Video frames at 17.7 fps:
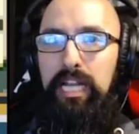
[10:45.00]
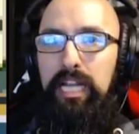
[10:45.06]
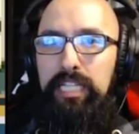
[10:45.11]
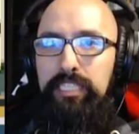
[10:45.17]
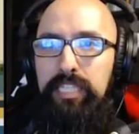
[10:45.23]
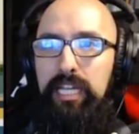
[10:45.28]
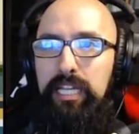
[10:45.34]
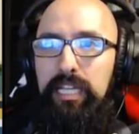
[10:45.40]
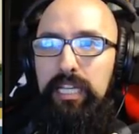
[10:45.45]
Can I
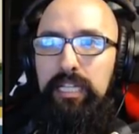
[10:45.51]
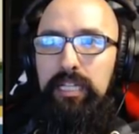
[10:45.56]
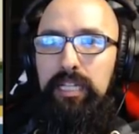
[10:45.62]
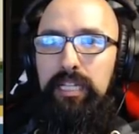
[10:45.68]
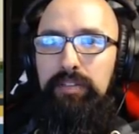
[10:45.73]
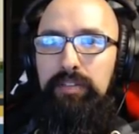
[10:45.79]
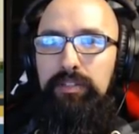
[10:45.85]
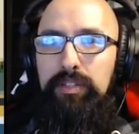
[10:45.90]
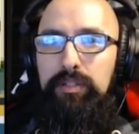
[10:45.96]
check it
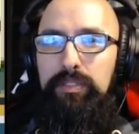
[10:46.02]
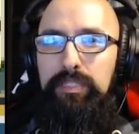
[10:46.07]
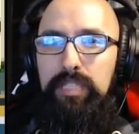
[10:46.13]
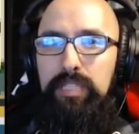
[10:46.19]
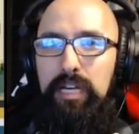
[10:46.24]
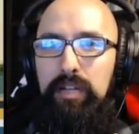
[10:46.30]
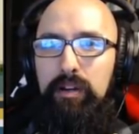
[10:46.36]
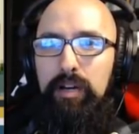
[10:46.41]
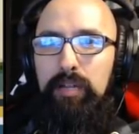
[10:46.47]
even though it's
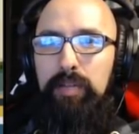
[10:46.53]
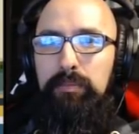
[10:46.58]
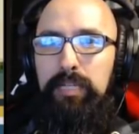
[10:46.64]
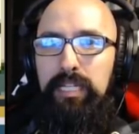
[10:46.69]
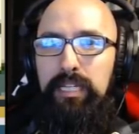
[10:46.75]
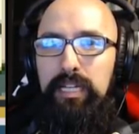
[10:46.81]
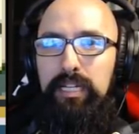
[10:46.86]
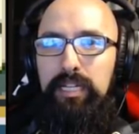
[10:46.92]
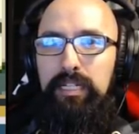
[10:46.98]
not on
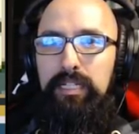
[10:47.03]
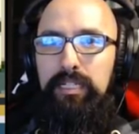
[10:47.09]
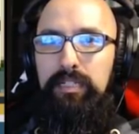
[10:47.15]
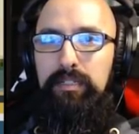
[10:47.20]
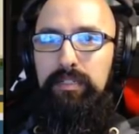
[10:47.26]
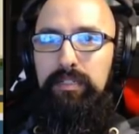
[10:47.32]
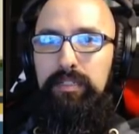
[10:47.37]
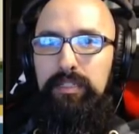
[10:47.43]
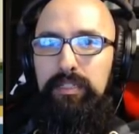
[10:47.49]
me?
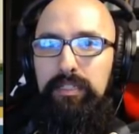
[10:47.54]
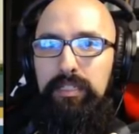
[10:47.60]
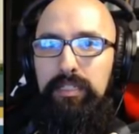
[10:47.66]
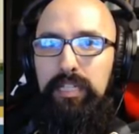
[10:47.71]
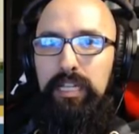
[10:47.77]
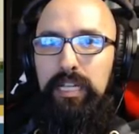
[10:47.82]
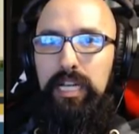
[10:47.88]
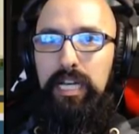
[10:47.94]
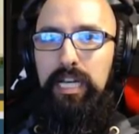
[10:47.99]

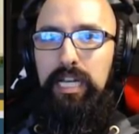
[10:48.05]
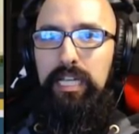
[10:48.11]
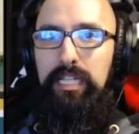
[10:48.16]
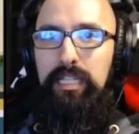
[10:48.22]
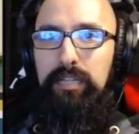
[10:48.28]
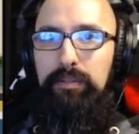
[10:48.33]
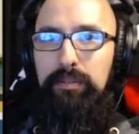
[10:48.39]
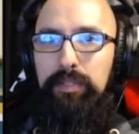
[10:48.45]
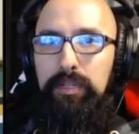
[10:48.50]
Can
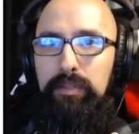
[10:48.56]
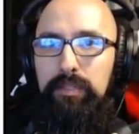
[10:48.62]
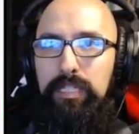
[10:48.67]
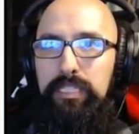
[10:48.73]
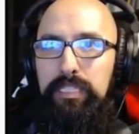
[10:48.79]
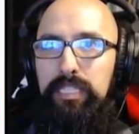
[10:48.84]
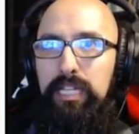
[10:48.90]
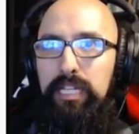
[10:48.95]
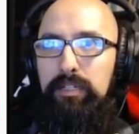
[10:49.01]
I? There we go.
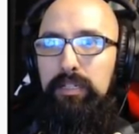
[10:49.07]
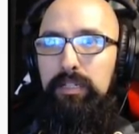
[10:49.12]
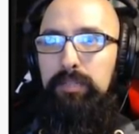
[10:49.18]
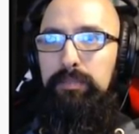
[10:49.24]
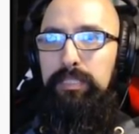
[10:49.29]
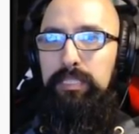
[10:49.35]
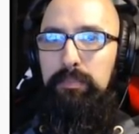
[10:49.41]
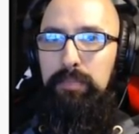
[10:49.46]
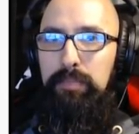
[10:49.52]
Let's get
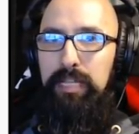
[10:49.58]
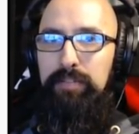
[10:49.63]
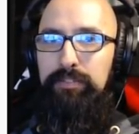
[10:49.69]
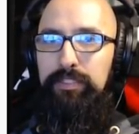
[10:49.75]
Kirby some